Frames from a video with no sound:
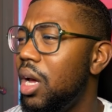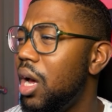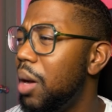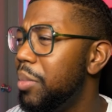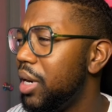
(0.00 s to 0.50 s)

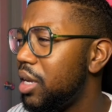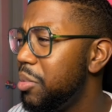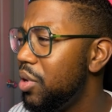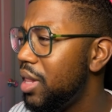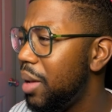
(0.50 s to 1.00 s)
But a
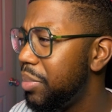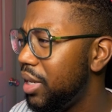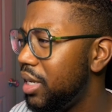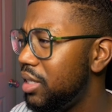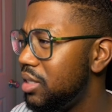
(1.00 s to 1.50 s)
community that
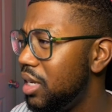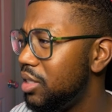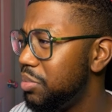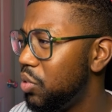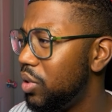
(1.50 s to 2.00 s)
plays
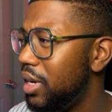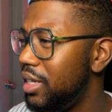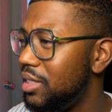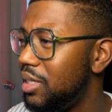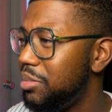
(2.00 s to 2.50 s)
does more, and
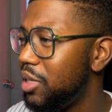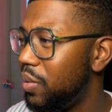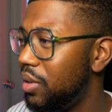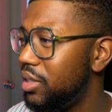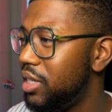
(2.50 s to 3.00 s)
it seems that
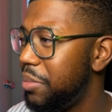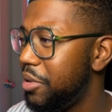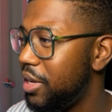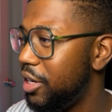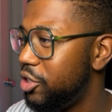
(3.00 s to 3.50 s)
Roller
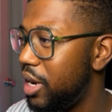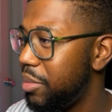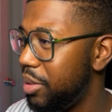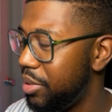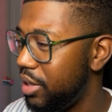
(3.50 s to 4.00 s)
Champion can attract
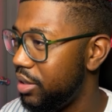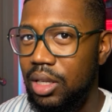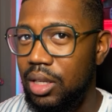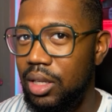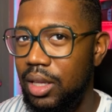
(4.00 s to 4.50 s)
many players.
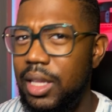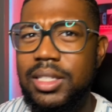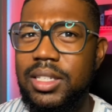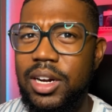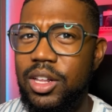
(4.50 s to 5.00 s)
This
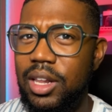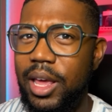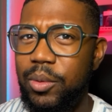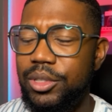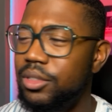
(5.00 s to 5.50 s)
is in another
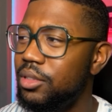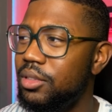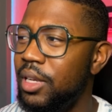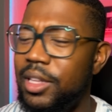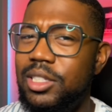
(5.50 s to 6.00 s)
language,
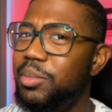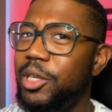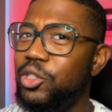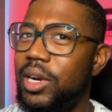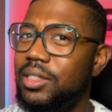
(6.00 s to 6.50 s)
and this is being
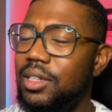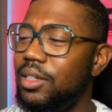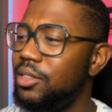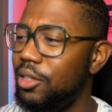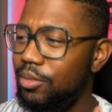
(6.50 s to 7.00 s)

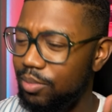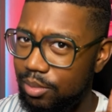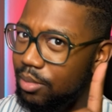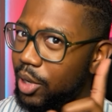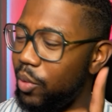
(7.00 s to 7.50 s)
translated, so
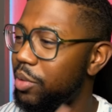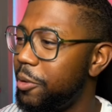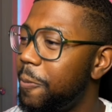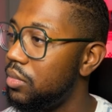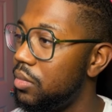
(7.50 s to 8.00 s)
bear with me.
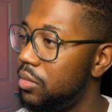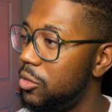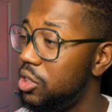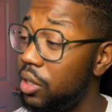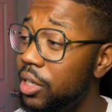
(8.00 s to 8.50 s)

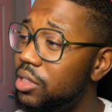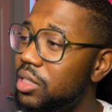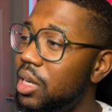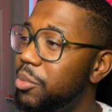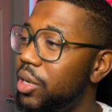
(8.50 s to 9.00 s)
So here's the
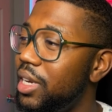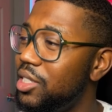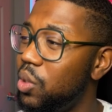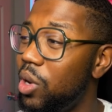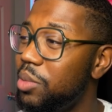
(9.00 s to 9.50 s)
summary. Is
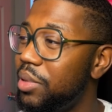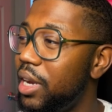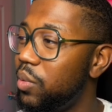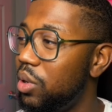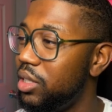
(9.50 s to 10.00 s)
it worth
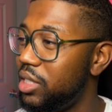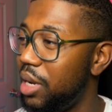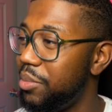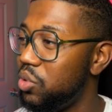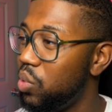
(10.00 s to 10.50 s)
playing Roller
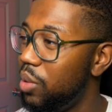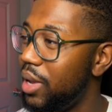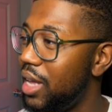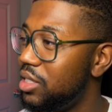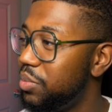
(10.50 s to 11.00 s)
Champions? Well, we
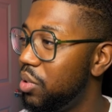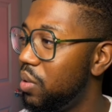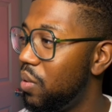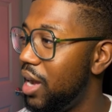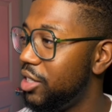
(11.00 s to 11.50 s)
got to the point
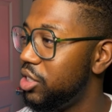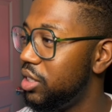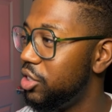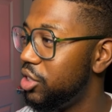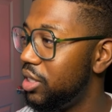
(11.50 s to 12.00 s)
where I
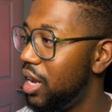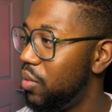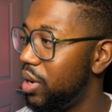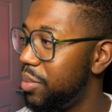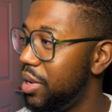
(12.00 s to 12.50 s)
should or should not
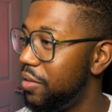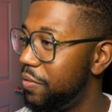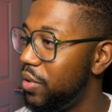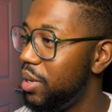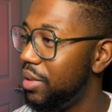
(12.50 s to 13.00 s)
recommend a
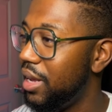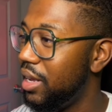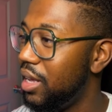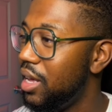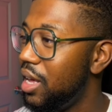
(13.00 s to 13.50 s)
free-to-play.
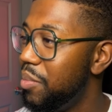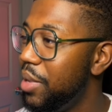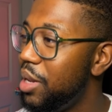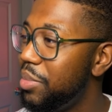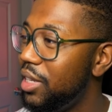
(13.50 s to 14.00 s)

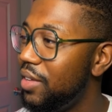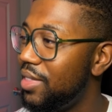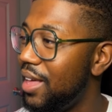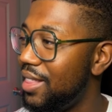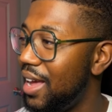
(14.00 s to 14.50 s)
Many believe
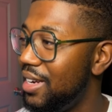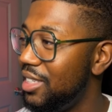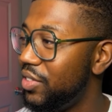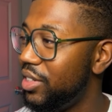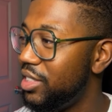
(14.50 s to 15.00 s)
that the idea
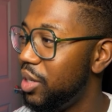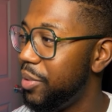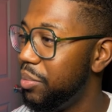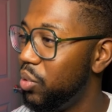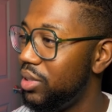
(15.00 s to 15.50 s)
is very
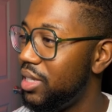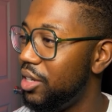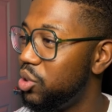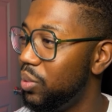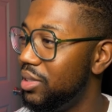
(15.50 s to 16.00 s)
simple and boils down
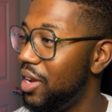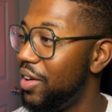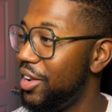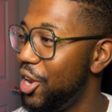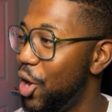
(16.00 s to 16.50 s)
to a
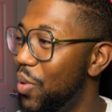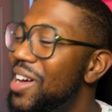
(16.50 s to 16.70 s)
resounding no.